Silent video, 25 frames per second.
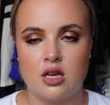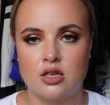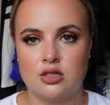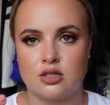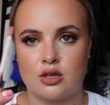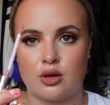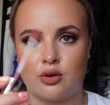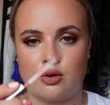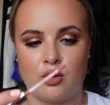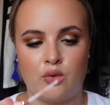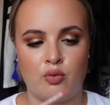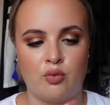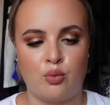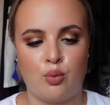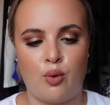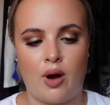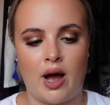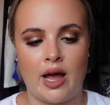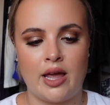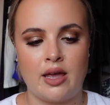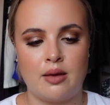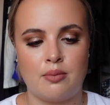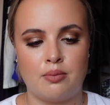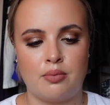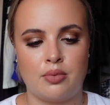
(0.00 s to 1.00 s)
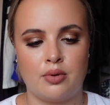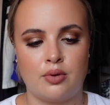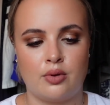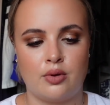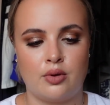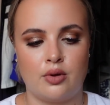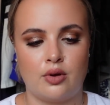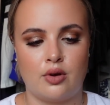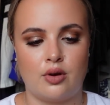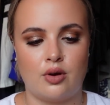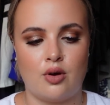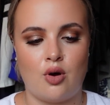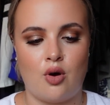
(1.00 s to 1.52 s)
It's going to wipe
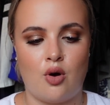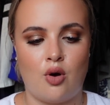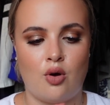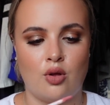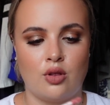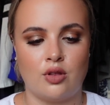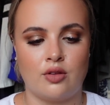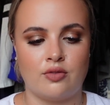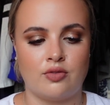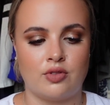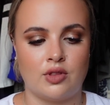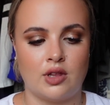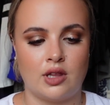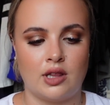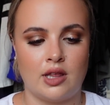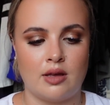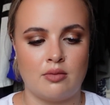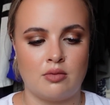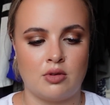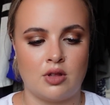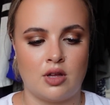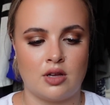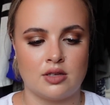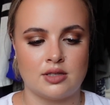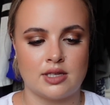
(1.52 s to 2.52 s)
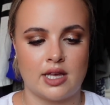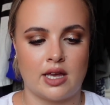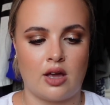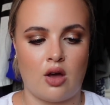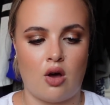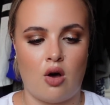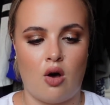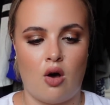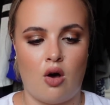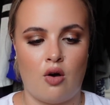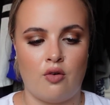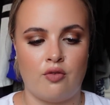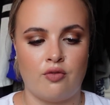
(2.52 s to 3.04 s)
all of the lip gloss like
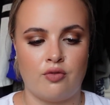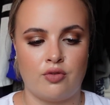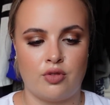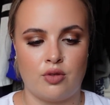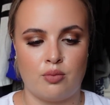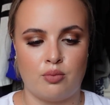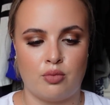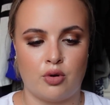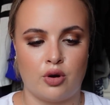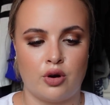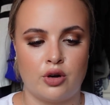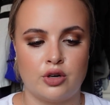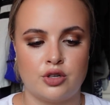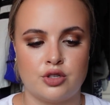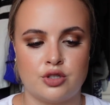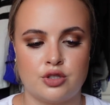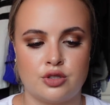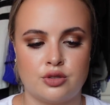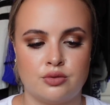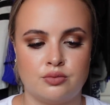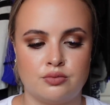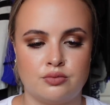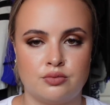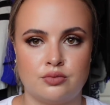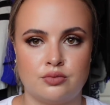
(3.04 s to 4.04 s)
off the brush.